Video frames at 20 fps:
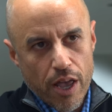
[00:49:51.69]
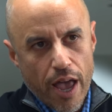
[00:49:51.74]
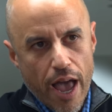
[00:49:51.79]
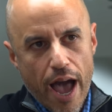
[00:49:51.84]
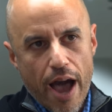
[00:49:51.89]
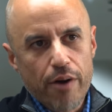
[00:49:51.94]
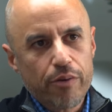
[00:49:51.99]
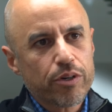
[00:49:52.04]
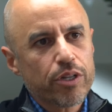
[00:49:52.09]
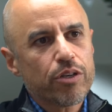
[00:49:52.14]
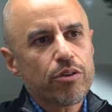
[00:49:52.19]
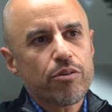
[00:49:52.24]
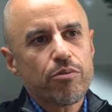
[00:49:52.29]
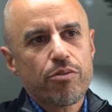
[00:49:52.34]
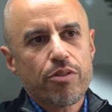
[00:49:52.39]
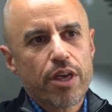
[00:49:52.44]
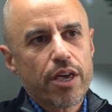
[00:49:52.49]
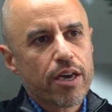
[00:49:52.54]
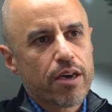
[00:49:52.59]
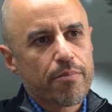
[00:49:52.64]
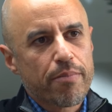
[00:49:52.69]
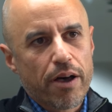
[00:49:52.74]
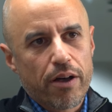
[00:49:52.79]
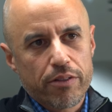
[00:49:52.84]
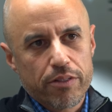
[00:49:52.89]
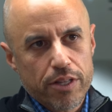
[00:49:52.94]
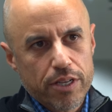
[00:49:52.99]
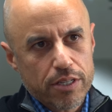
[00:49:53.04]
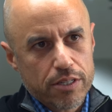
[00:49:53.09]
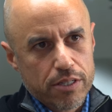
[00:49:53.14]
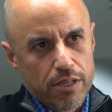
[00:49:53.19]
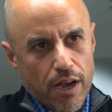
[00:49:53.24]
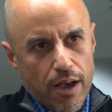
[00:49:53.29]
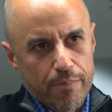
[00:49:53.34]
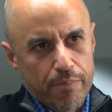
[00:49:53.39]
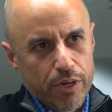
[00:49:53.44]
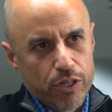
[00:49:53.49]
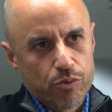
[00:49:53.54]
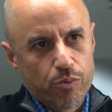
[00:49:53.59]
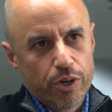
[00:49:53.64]
How do you think about these
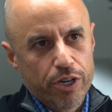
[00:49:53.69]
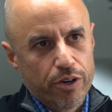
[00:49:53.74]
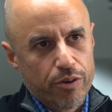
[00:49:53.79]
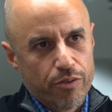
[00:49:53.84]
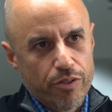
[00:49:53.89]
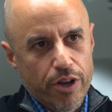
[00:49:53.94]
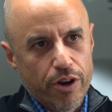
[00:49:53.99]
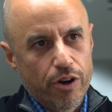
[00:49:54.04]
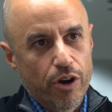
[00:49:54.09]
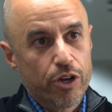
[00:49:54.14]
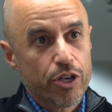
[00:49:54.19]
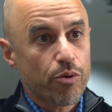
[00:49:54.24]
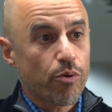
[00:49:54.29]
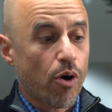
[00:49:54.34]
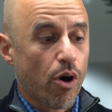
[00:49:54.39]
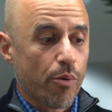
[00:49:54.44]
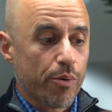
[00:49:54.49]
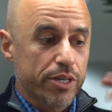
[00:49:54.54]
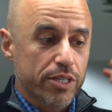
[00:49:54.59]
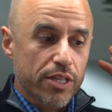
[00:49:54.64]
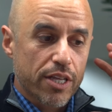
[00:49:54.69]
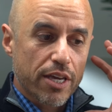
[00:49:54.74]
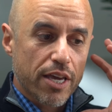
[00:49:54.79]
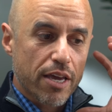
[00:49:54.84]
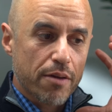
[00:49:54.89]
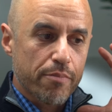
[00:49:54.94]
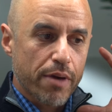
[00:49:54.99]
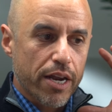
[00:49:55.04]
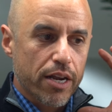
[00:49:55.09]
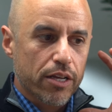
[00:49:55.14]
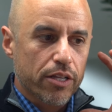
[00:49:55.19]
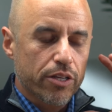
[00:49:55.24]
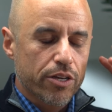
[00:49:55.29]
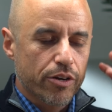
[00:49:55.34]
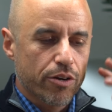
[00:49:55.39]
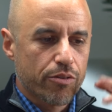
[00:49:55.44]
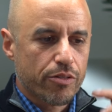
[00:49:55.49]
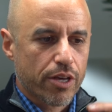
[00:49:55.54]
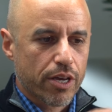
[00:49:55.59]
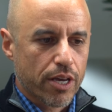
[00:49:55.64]
topics when you're there? Are you always thinking medically?
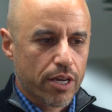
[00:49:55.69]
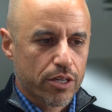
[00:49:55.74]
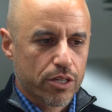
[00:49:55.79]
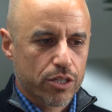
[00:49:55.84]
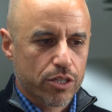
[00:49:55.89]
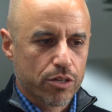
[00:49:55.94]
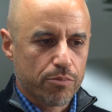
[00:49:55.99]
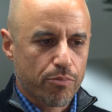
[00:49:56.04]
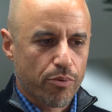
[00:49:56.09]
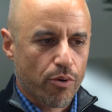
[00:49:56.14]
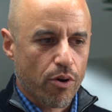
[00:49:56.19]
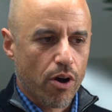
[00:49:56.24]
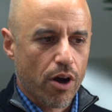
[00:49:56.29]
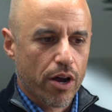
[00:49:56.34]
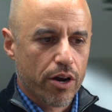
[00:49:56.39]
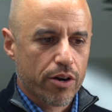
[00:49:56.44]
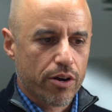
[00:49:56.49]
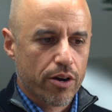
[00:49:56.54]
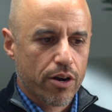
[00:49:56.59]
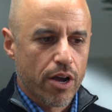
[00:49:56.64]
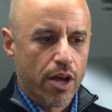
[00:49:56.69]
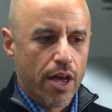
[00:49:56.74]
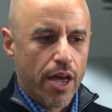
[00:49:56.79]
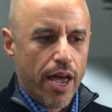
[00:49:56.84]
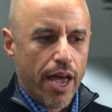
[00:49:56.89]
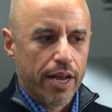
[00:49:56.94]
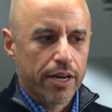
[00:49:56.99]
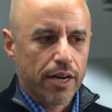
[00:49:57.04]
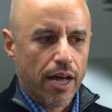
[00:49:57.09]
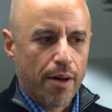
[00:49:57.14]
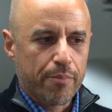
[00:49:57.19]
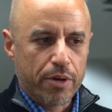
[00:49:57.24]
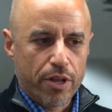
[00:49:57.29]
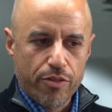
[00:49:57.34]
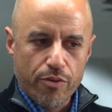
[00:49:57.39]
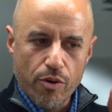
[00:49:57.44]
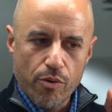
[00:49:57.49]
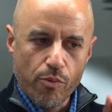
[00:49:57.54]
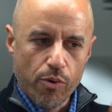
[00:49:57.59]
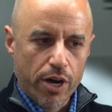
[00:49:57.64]
Are you thinking just broader? And I'm going
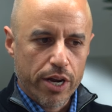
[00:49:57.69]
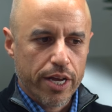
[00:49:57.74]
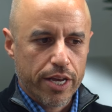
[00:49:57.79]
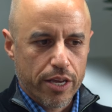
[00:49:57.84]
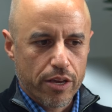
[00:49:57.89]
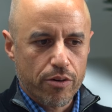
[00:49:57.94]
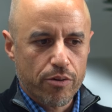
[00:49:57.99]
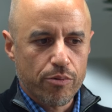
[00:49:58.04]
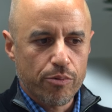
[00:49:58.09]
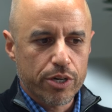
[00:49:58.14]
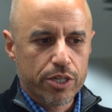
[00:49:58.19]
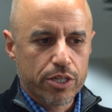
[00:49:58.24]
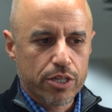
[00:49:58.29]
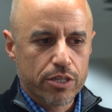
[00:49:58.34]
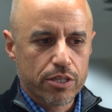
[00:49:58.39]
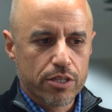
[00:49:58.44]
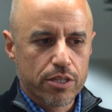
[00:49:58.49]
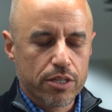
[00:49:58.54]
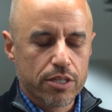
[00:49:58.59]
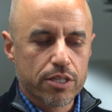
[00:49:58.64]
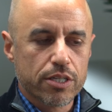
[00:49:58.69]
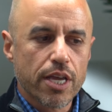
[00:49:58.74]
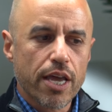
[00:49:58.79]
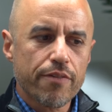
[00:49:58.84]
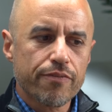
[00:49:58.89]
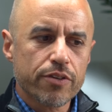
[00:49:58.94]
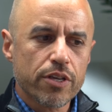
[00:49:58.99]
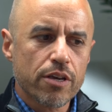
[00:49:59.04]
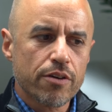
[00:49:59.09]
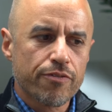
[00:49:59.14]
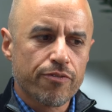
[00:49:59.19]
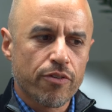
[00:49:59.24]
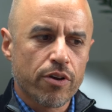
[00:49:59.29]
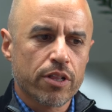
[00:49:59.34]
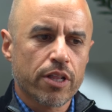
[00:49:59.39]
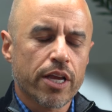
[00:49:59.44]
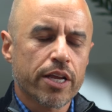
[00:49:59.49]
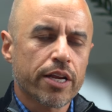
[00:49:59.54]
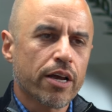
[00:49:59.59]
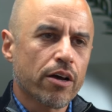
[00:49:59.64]
to throw one at you, which is the safety of
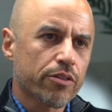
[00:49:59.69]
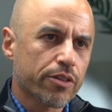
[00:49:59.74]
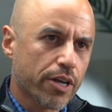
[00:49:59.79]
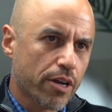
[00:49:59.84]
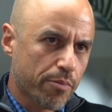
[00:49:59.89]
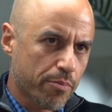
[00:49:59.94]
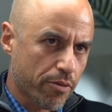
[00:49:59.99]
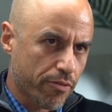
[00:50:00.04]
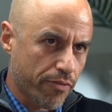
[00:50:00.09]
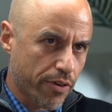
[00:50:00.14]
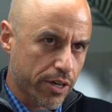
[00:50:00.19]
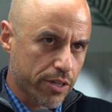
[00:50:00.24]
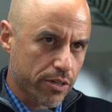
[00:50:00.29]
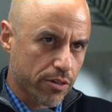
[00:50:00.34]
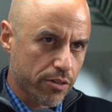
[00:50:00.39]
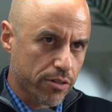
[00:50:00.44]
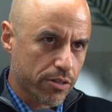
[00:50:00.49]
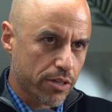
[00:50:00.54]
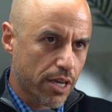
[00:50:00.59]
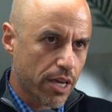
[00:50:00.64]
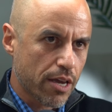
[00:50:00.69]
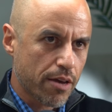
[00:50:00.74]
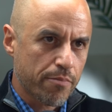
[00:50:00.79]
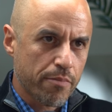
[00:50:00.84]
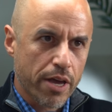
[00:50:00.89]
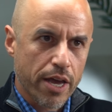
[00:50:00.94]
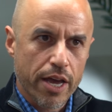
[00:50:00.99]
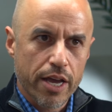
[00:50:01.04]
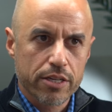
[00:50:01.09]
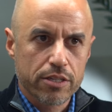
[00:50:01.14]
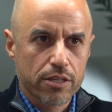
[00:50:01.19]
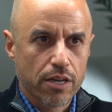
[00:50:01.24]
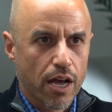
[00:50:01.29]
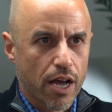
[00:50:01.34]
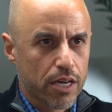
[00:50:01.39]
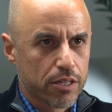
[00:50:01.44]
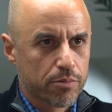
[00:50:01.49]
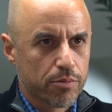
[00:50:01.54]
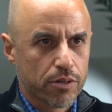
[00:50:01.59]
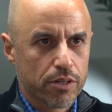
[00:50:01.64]
frontline healthcare professionals, EMS,
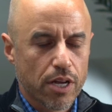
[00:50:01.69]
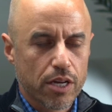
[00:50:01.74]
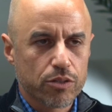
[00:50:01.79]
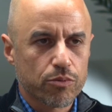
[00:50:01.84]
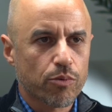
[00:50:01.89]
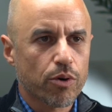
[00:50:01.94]
hospital docs.